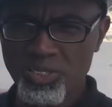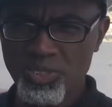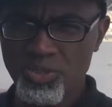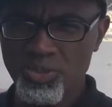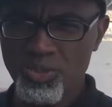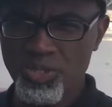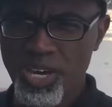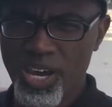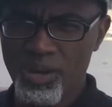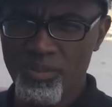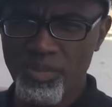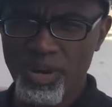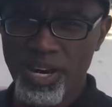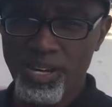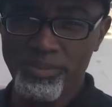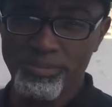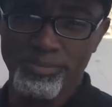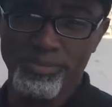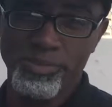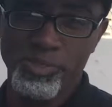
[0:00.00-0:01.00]
So you got
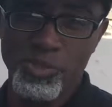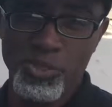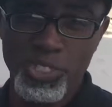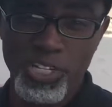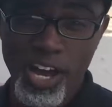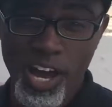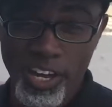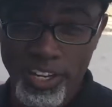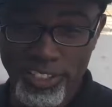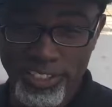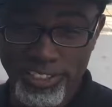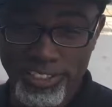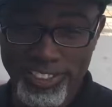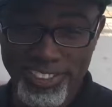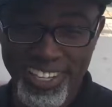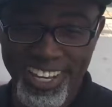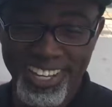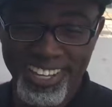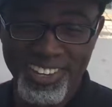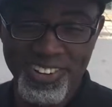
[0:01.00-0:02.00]
about
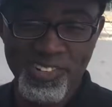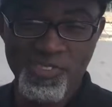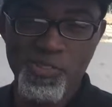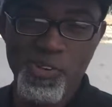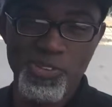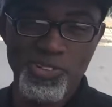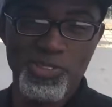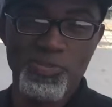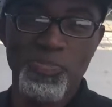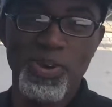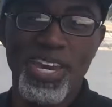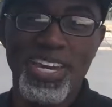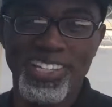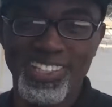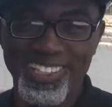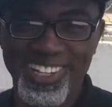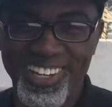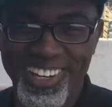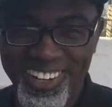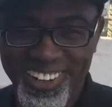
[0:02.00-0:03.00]
$3 worth of paint
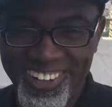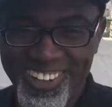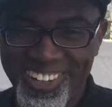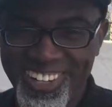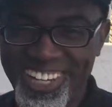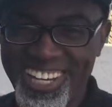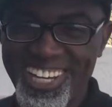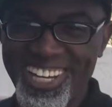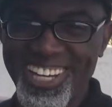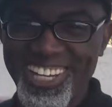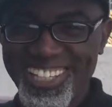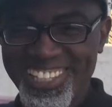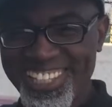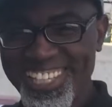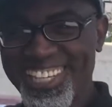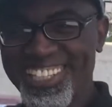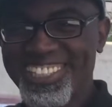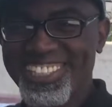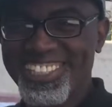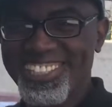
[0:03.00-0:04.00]

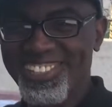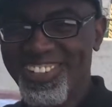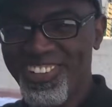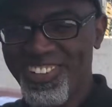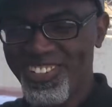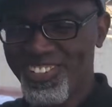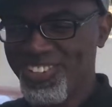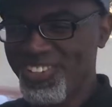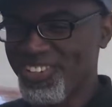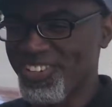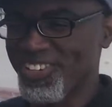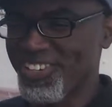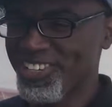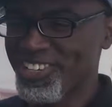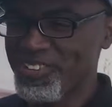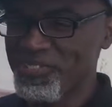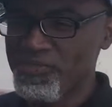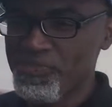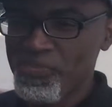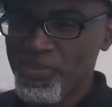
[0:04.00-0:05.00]
thickness on your
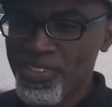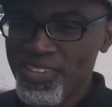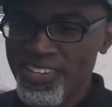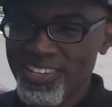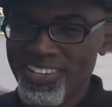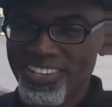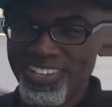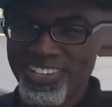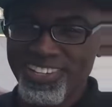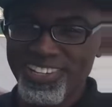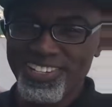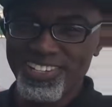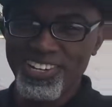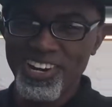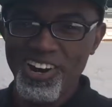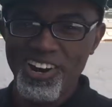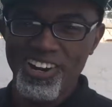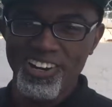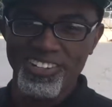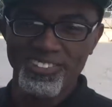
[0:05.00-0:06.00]

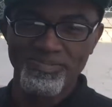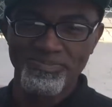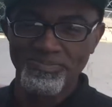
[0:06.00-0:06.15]
car.